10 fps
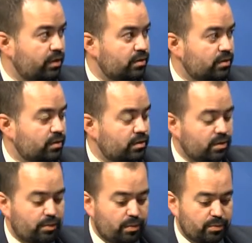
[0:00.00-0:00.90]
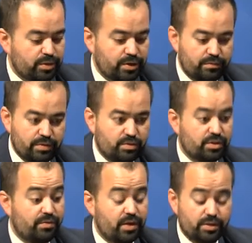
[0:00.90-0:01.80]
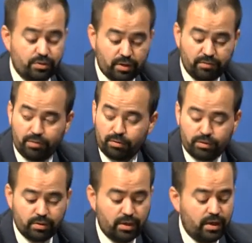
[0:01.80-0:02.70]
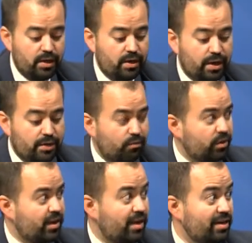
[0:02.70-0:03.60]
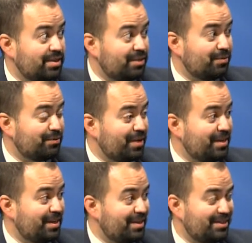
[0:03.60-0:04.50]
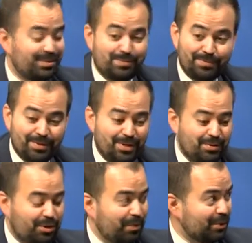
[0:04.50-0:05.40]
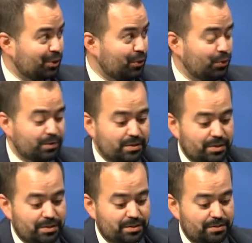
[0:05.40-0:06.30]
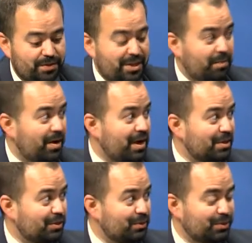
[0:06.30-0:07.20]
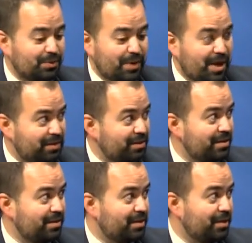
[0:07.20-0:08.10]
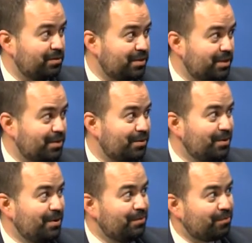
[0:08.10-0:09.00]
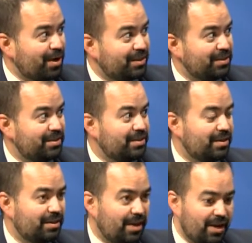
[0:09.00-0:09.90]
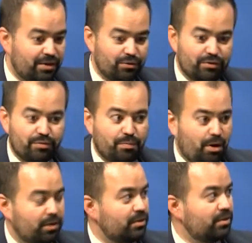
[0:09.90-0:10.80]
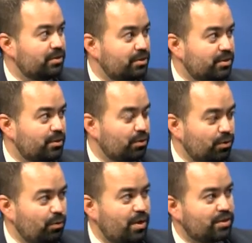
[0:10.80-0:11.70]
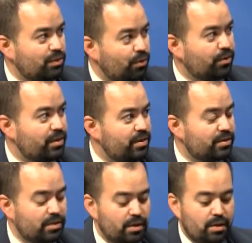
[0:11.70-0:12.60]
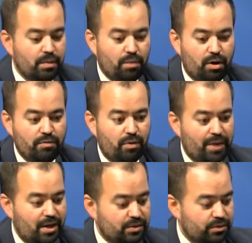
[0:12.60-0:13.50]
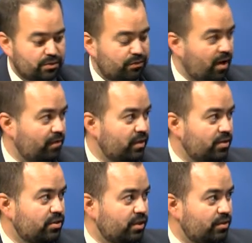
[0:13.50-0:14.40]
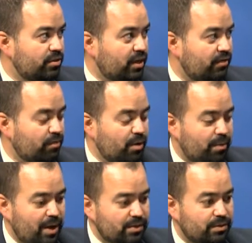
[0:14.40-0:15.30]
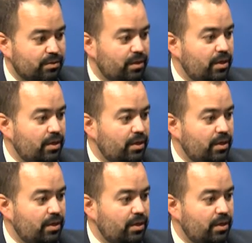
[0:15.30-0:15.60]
as State Representative, District 78. So to give folks an idea of what that is, I always find that easy. As we're talking about schools, define that by high school. So Anthony, Canutillo, Franklin, Andrus, Parkland. So it's the northwest, northeast part of El Paso. There's 5 legislators that come from El Paso.